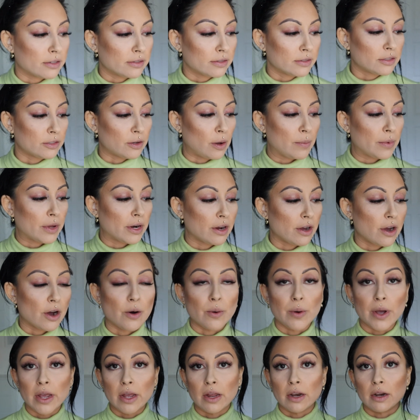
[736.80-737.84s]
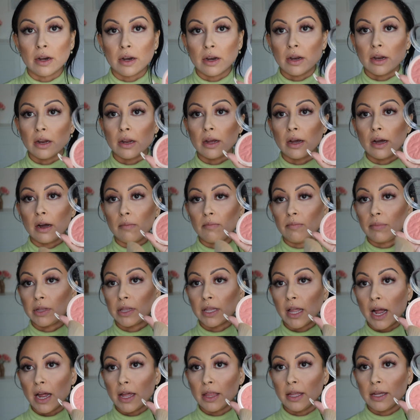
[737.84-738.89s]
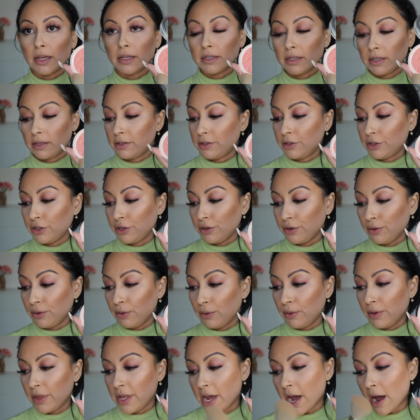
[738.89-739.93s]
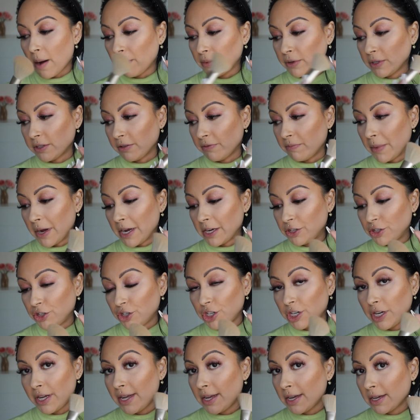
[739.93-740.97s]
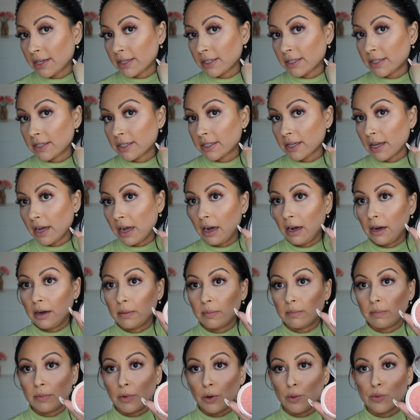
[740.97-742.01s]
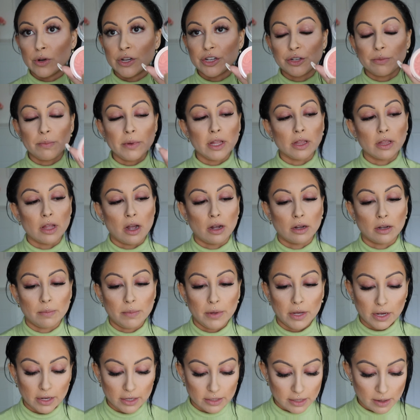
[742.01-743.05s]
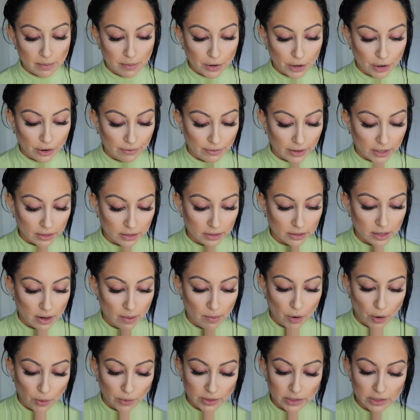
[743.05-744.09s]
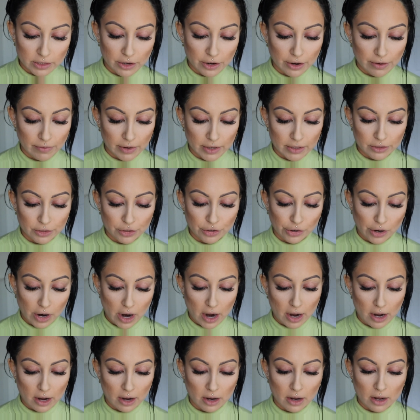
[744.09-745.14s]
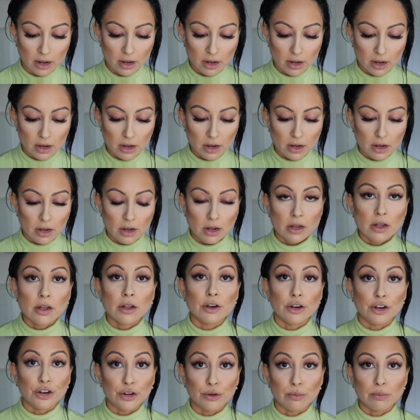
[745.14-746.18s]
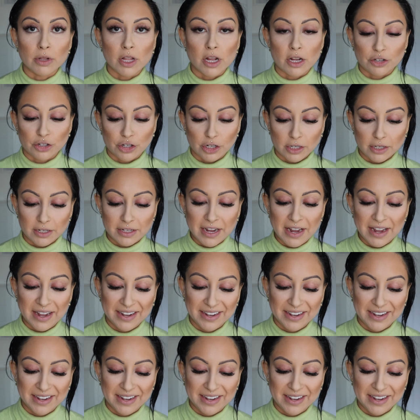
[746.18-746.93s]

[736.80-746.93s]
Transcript: So I'm gonna go in, apply this to the apples of my cheeks. Um, wish me luck because I'm nervous. I'm always nervous trying new blushes.